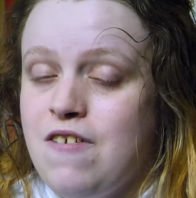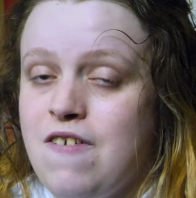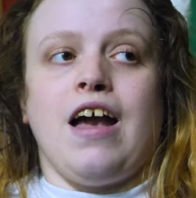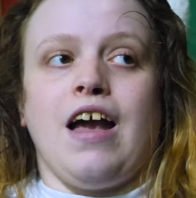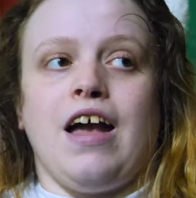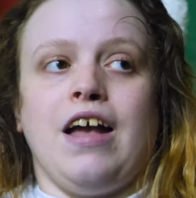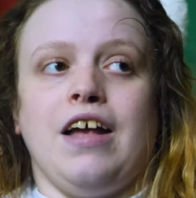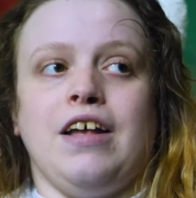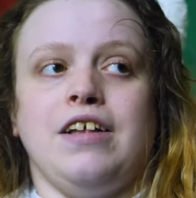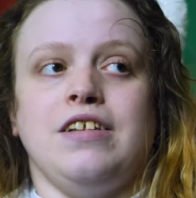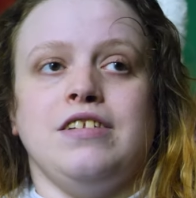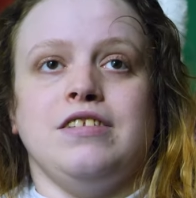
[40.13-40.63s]

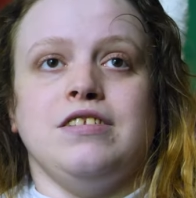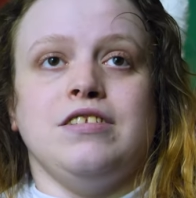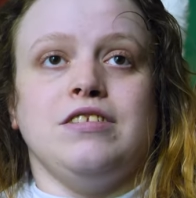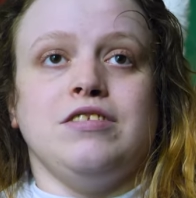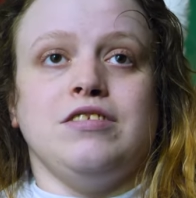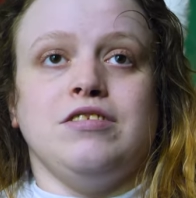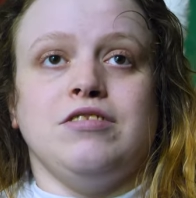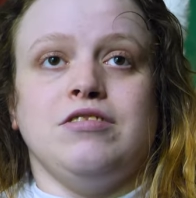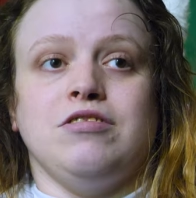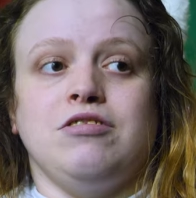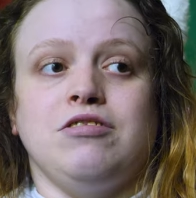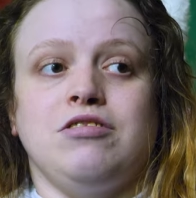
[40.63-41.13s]

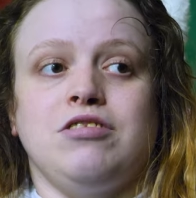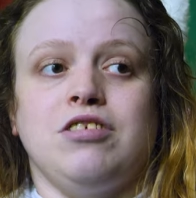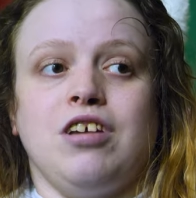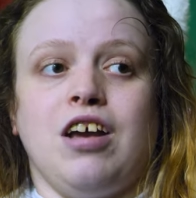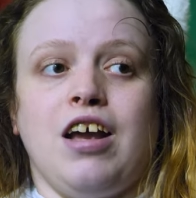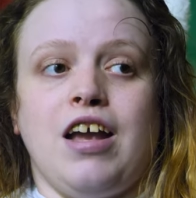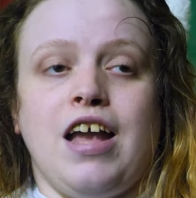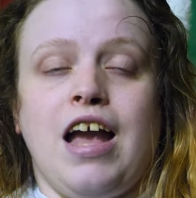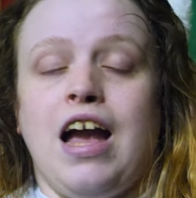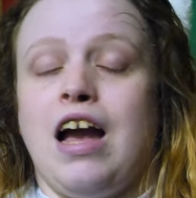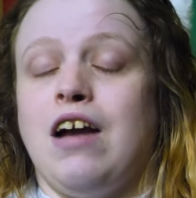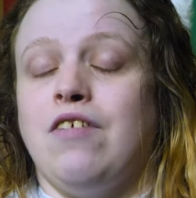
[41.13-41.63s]
and
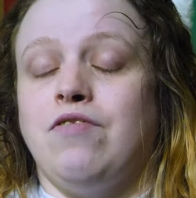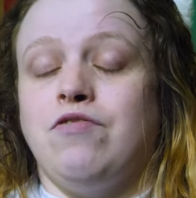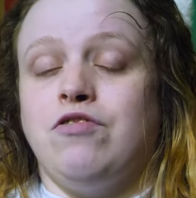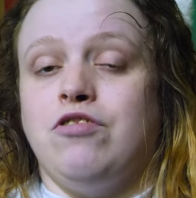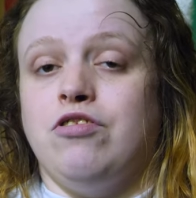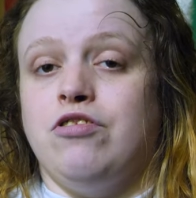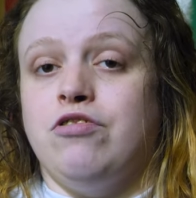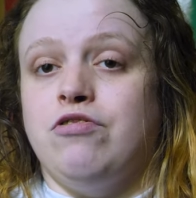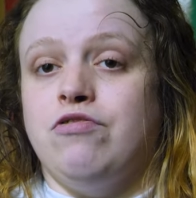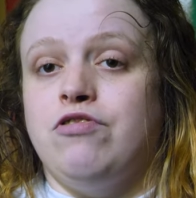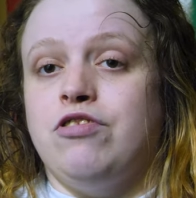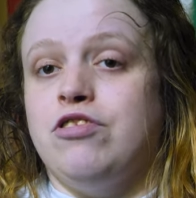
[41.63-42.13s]
I have
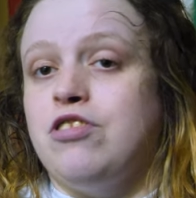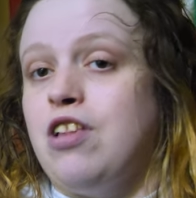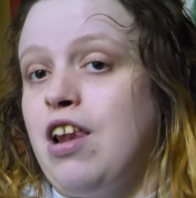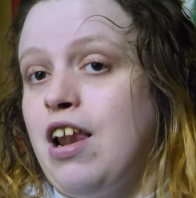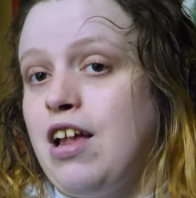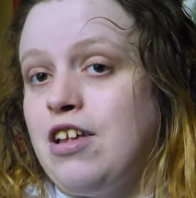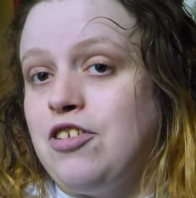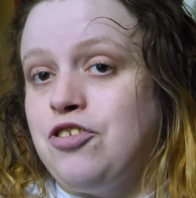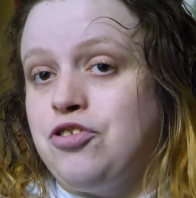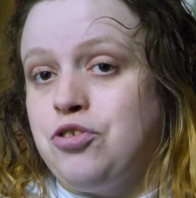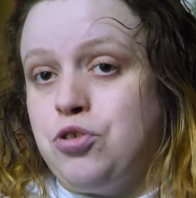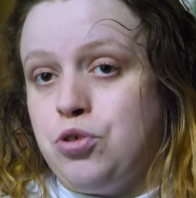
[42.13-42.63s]
done for the
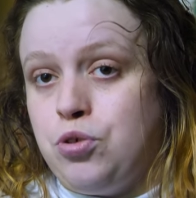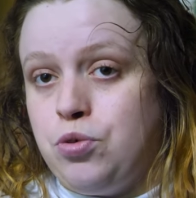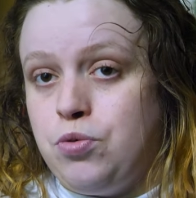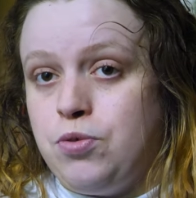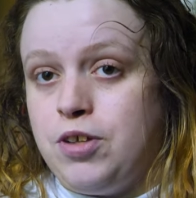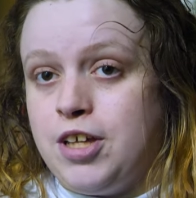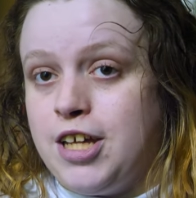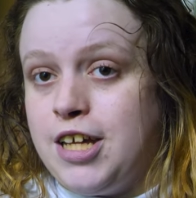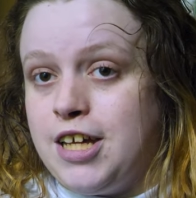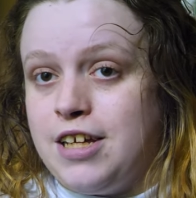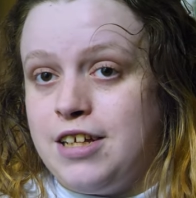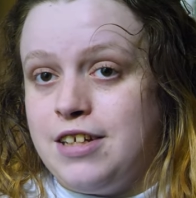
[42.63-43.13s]
last 2
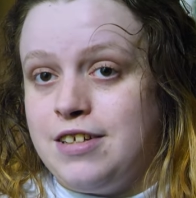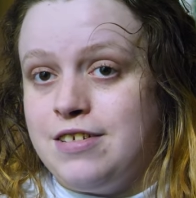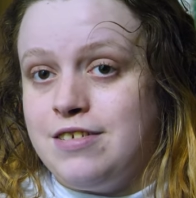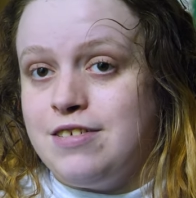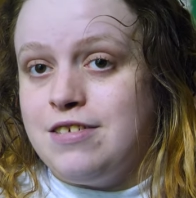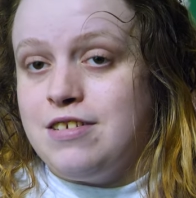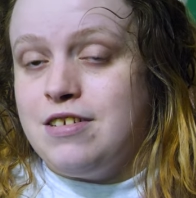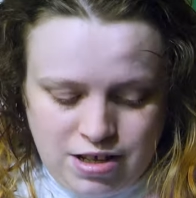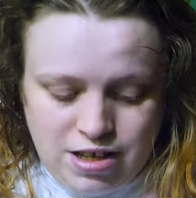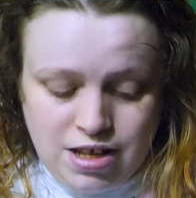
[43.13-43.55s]
years.